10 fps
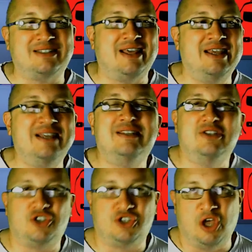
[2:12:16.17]
isn't
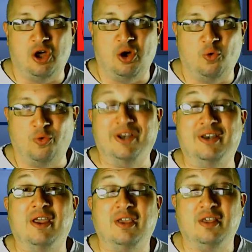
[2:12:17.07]
so
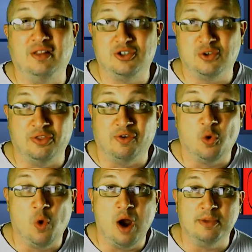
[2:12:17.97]
ridiculous on the
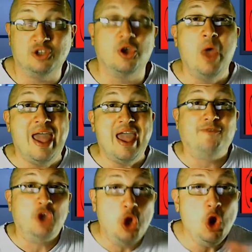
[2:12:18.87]
requirements. So if
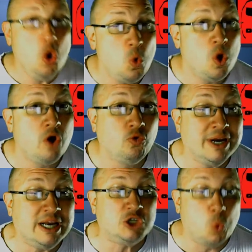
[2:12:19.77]
you don't want to
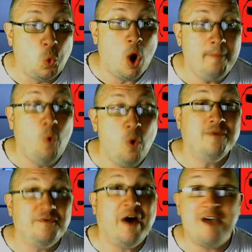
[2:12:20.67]
reach
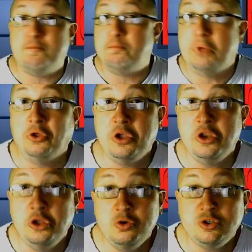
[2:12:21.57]
1.5 billion
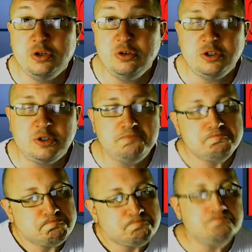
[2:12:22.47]
users,
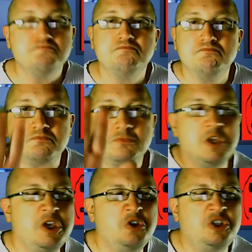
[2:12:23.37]

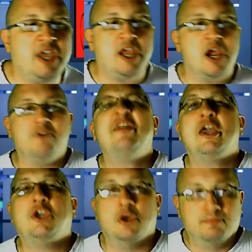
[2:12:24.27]
you take care.
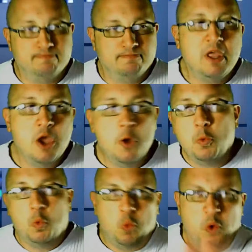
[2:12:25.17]
Thank you.
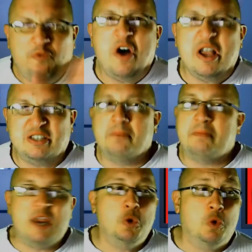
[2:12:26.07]
We'll find
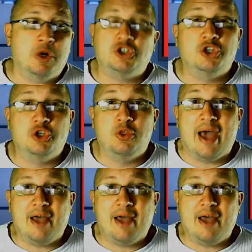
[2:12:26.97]
somebody who wants to do that.